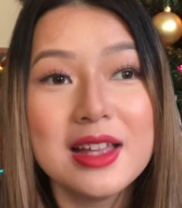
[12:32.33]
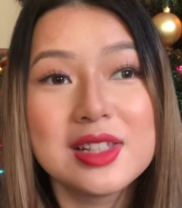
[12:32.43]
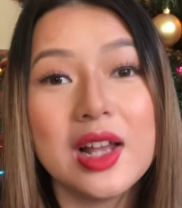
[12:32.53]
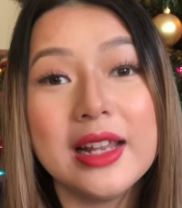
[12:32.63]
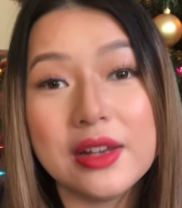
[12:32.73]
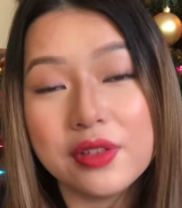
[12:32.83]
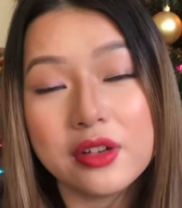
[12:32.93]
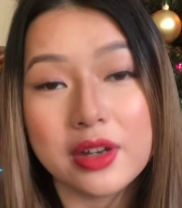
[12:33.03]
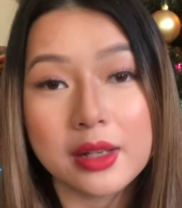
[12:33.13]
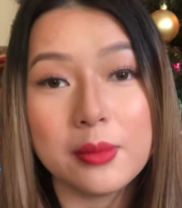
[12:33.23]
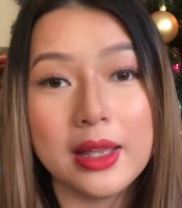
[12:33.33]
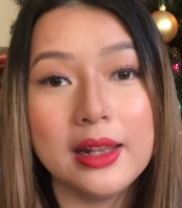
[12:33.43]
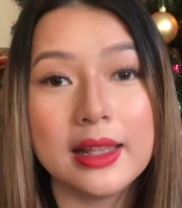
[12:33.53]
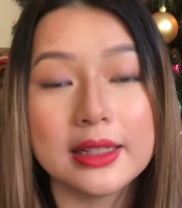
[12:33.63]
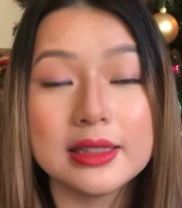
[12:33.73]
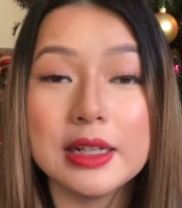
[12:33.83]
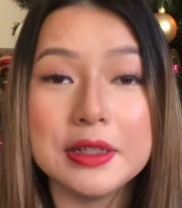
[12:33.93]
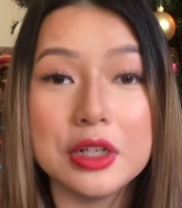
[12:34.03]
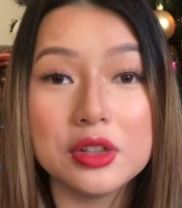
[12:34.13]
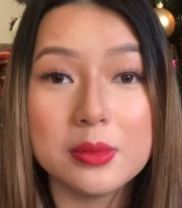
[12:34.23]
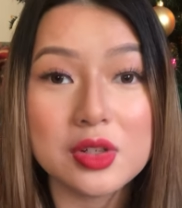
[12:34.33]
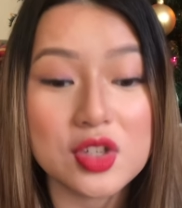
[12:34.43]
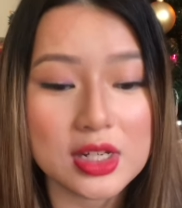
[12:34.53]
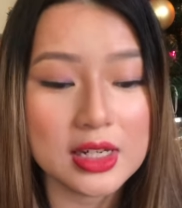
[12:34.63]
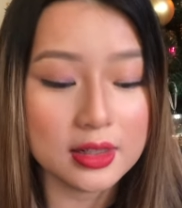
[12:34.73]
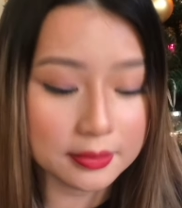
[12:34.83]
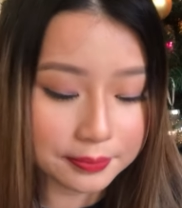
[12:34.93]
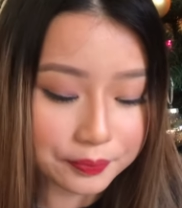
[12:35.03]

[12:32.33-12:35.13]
So I definitely recommend like a karaoke machine.